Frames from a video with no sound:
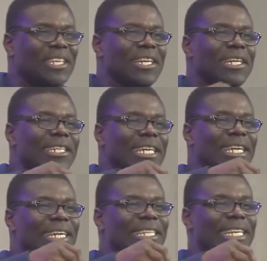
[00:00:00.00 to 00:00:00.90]

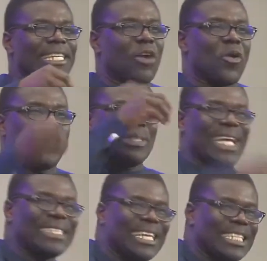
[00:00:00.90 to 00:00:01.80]
the, the, the
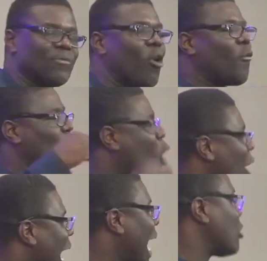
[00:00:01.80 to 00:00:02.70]
representative of God had to